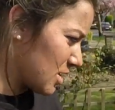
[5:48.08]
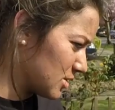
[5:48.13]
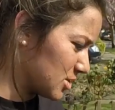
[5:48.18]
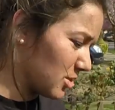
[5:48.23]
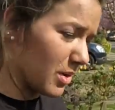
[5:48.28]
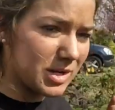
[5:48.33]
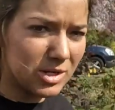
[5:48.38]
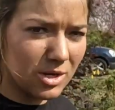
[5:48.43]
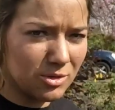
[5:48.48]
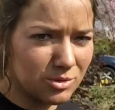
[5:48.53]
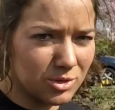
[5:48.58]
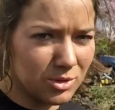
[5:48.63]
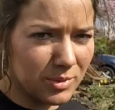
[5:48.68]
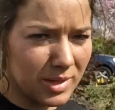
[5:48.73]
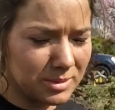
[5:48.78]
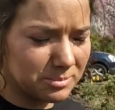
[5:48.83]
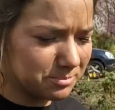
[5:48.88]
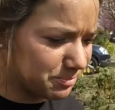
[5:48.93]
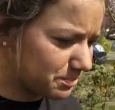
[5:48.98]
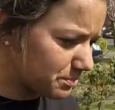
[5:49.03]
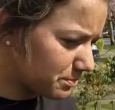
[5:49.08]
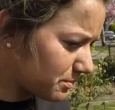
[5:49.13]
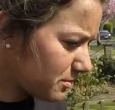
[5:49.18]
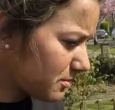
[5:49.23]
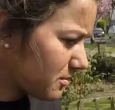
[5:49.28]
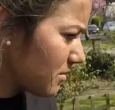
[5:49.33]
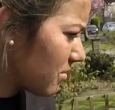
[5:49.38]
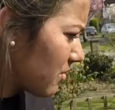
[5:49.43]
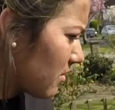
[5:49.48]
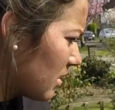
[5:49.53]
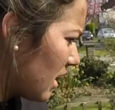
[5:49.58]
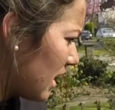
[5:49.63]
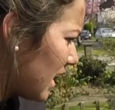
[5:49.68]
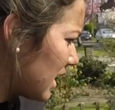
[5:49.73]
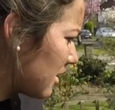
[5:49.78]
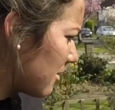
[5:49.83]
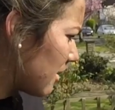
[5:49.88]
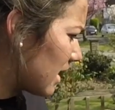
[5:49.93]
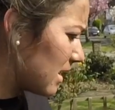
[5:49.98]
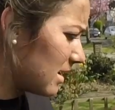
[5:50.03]
So I don't do it.
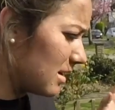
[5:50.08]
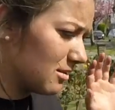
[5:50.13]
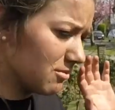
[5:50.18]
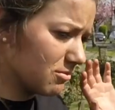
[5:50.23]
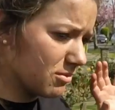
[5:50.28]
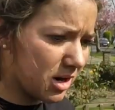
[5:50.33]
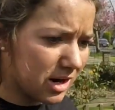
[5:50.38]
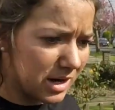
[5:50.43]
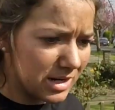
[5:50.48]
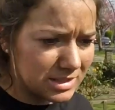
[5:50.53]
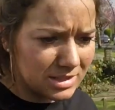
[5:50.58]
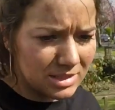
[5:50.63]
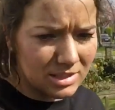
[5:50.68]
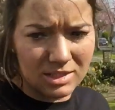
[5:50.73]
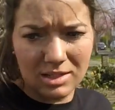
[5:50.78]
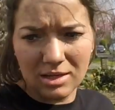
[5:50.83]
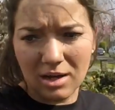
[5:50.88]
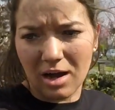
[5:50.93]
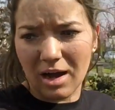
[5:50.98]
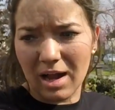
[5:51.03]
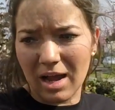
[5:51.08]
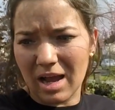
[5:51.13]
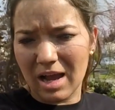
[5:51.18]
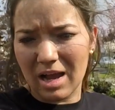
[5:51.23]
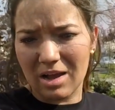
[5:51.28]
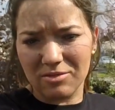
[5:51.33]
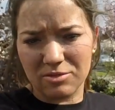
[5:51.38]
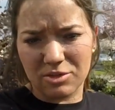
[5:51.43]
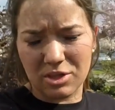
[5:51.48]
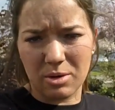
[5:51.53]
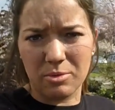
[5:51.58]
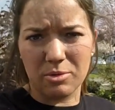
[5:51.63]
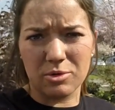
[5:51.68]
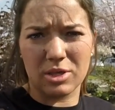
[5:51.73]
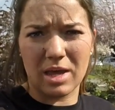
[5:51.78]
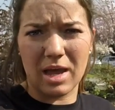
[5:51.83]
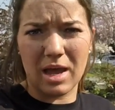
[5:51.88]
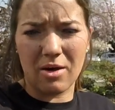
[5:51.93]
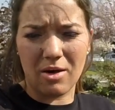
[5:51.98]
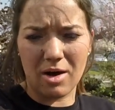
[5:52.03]
Anyway, right. I have jet
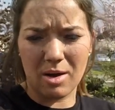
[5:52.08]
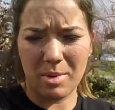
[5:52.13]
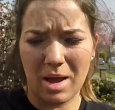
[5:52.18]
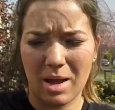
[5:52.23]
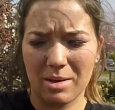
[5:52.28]
wash out. I'm